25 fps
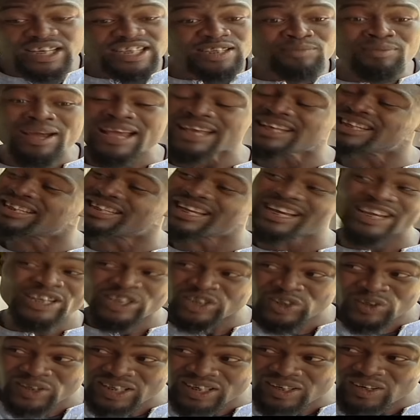This is my
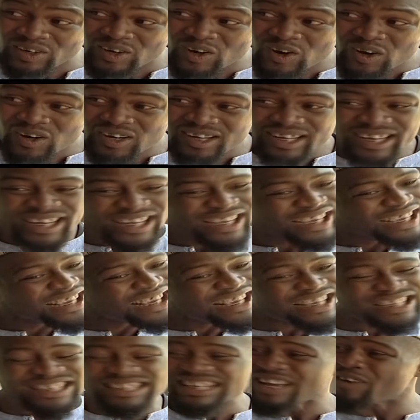intention.
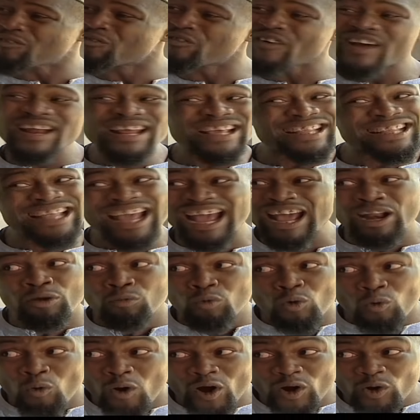It's a very
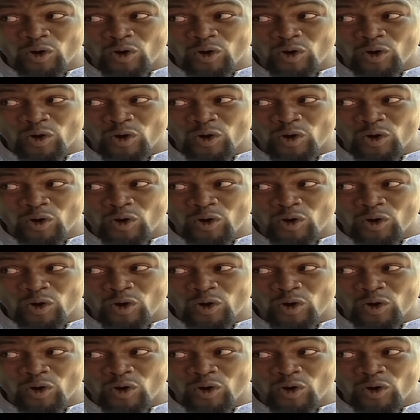terrible